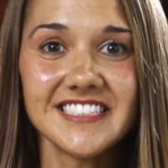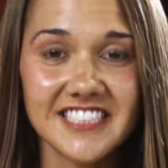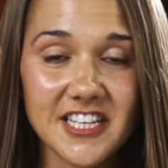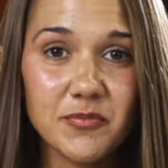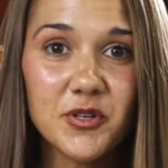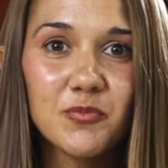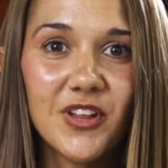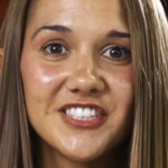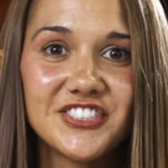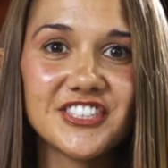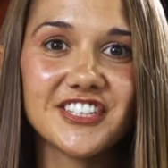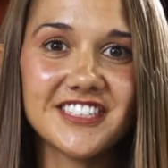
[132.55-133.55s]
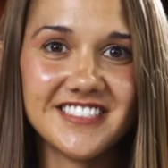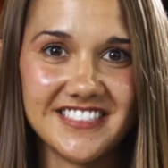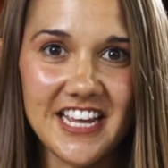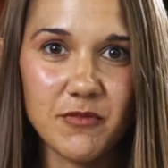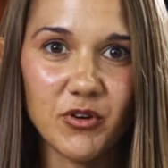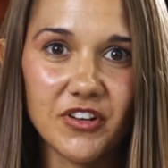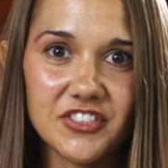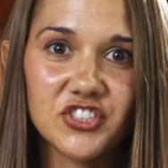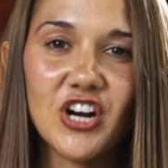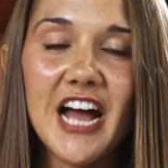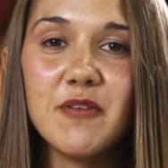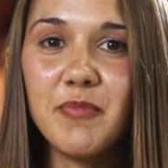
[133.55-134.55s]
To keep your blood sugar stable,
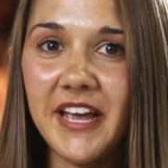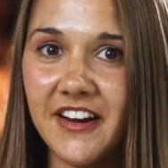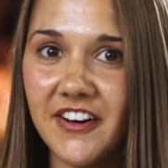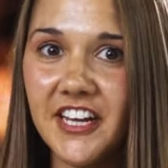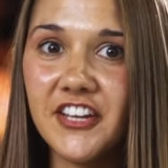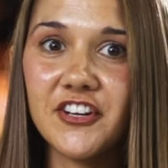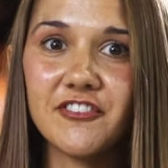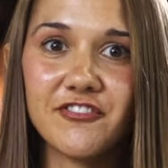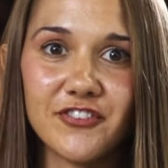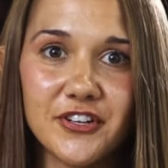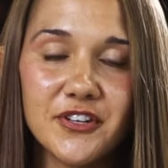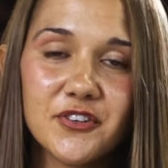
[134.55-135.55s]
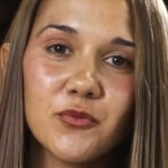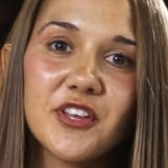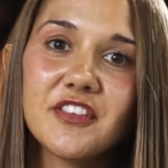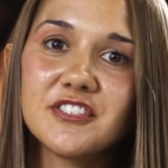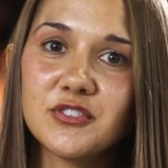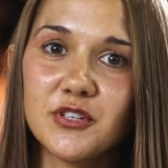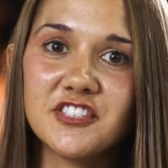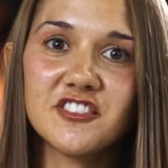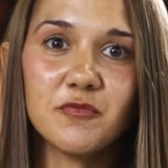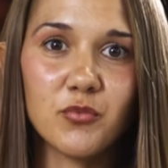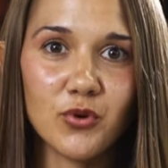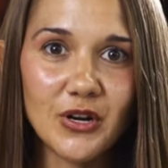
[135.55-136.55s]
try pairing your fruit with a source
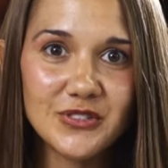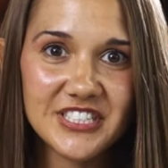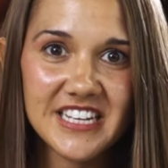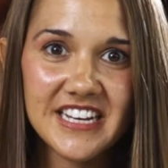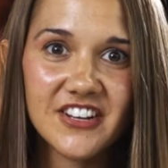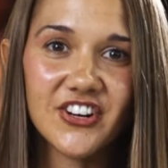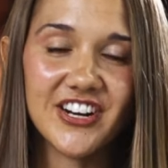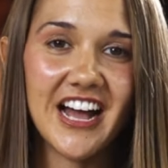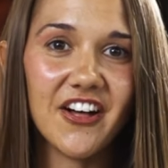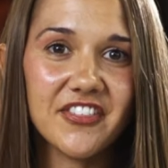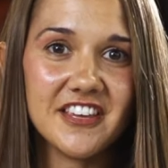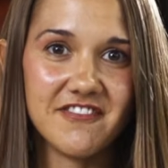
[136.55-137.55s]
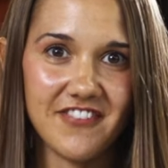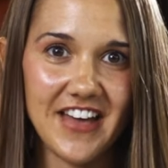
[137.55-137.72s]
of protein or healthy